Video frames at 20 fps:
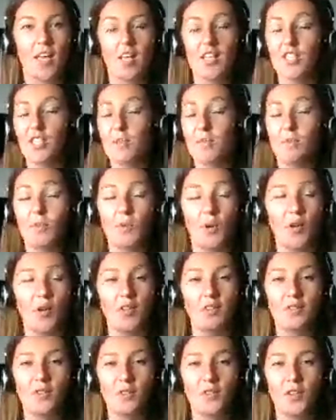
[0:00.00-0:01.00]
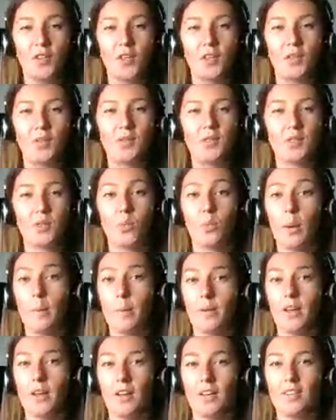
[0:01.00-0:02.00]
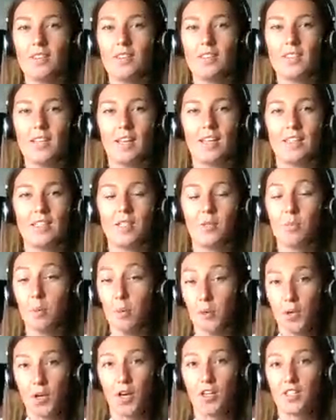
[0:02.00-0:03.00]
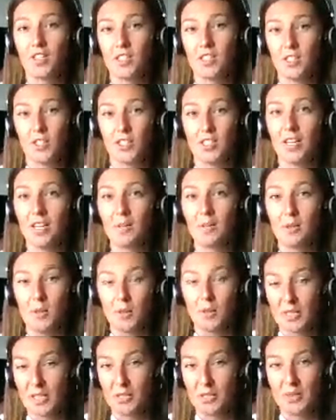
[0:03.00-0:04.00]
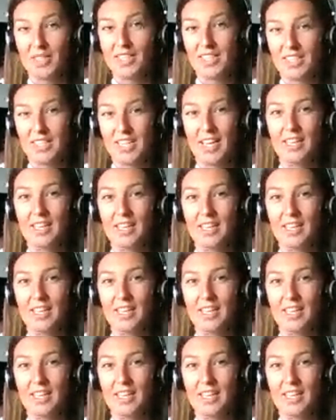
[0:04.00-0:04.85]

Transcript: general overviews, webinars and podcasts, just like what we're doing today.